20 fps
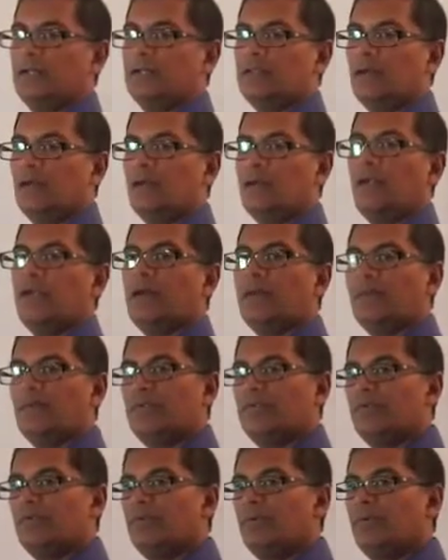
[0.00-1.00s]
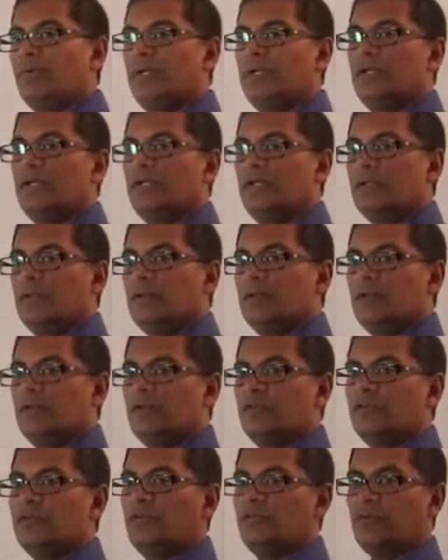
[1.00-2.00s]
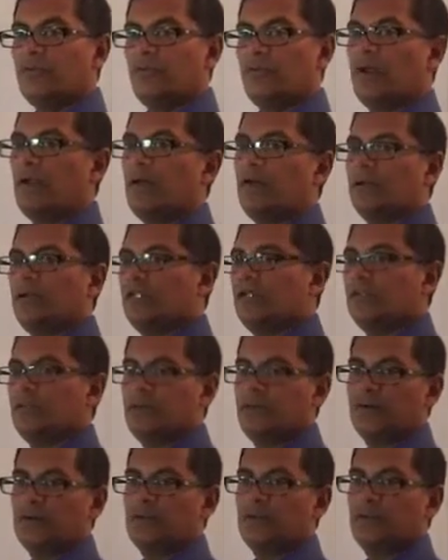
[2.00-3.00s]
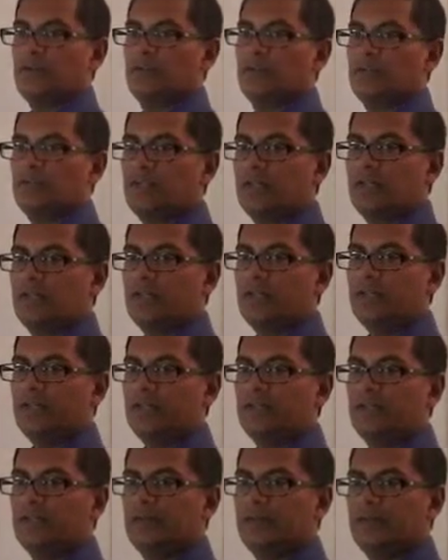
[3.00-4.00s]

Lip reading: Now what happens if we shift around these functions a little bit?